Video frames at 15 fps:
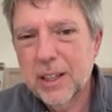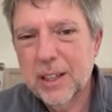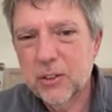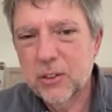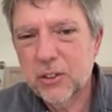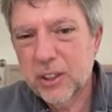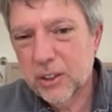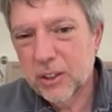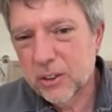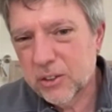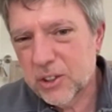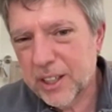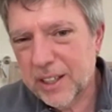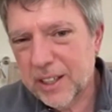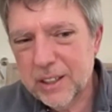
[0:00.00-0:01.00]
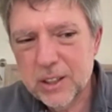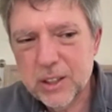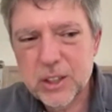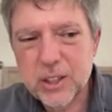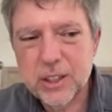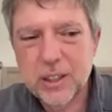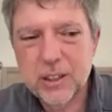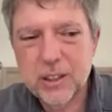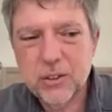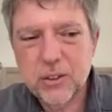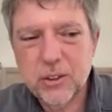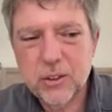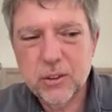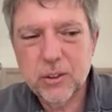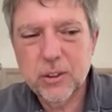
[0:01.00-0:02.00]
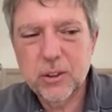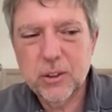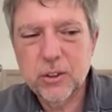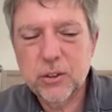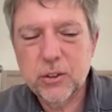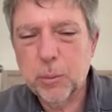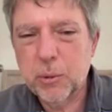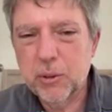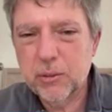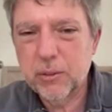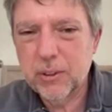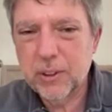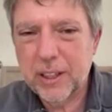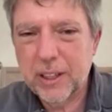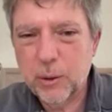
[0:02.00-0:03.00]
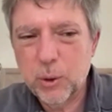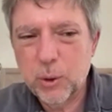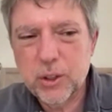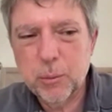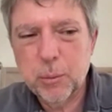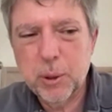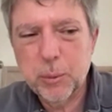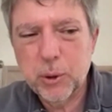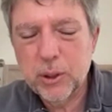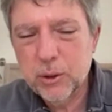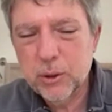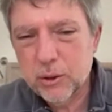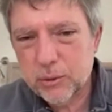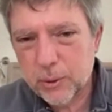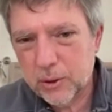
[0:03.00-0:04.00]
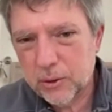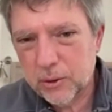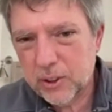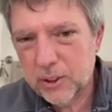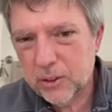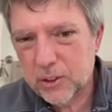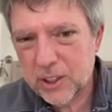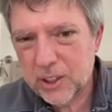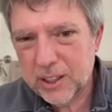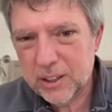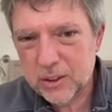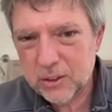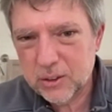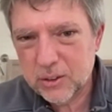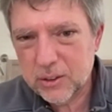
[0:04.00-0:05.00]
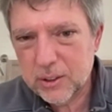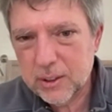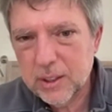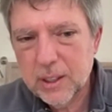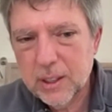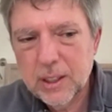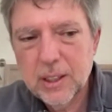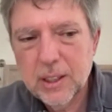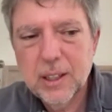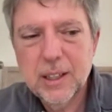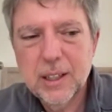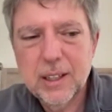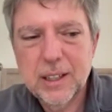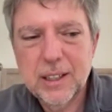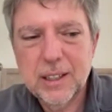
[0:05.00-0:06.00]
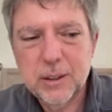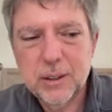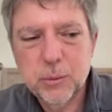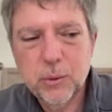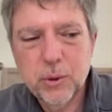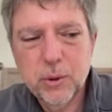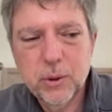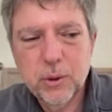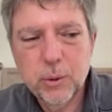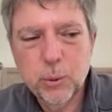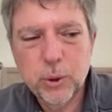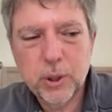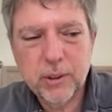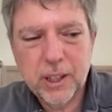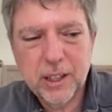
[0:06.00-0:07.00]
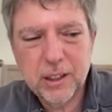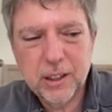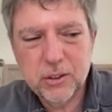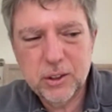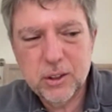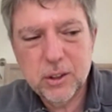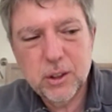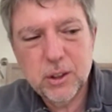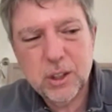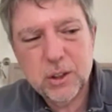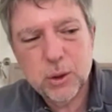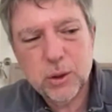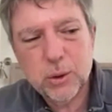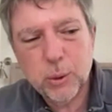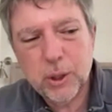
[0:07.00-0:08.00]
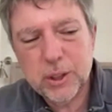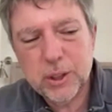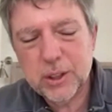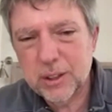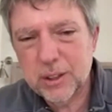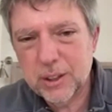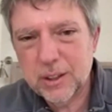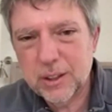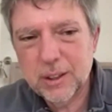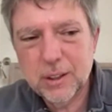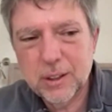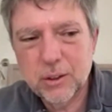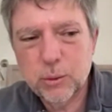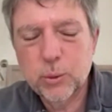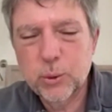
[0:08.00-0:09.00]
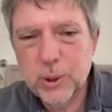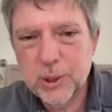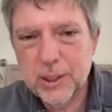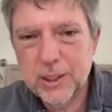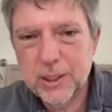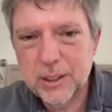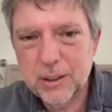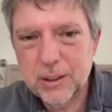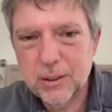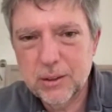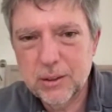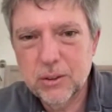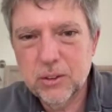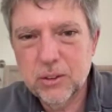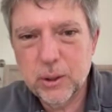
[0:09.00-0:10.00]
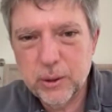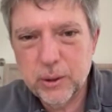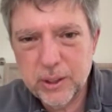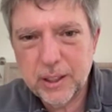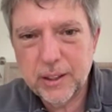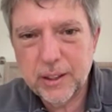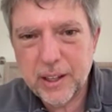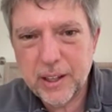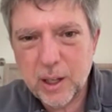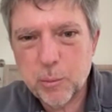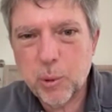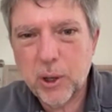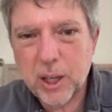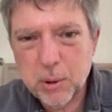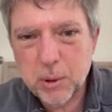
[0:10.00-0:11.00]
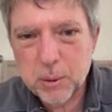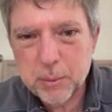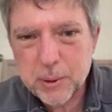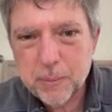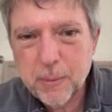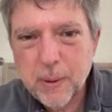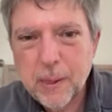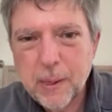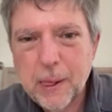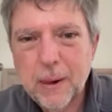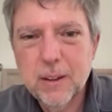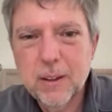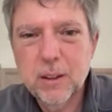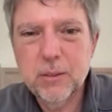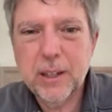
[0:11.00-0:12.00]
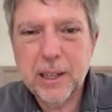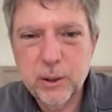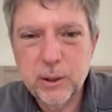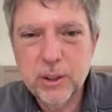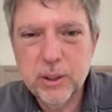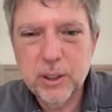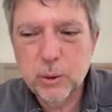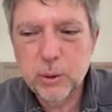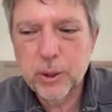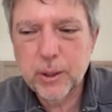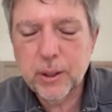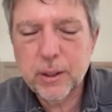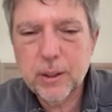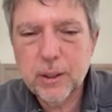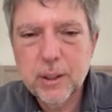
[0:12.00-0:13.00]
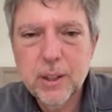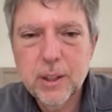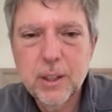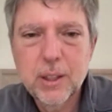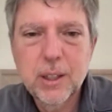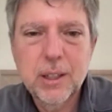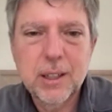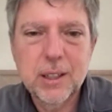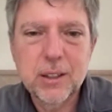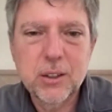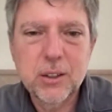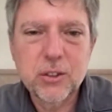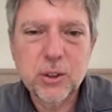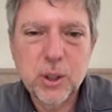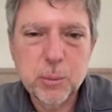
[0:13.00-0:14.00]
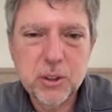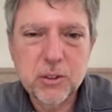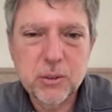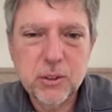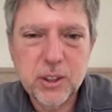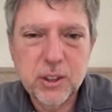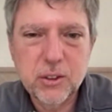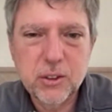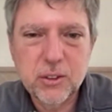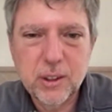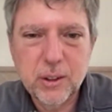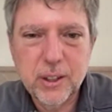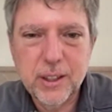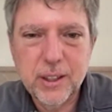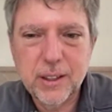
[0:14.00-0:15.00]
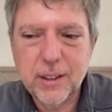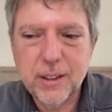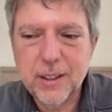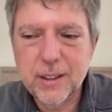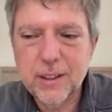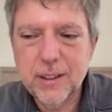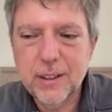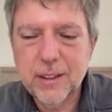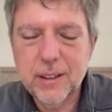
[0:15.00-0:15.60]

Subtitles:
as skills change, as the descriptive language that people use for those skills changes. The work of the guys at George Washington is really zeroed in on that problem of how you deal with descriptions of skills and learning that